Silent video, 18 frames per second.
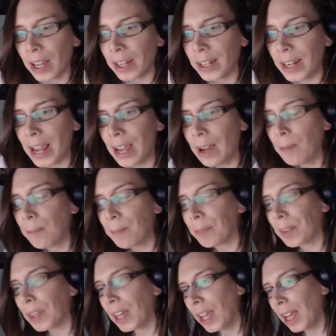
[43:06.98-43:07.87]
Now,
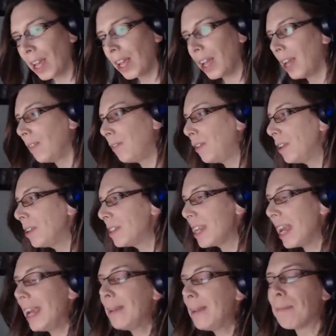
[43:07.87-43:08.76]
if you'll
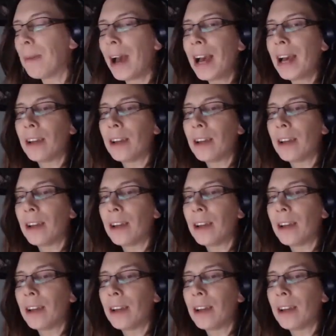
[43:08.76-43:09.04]
take my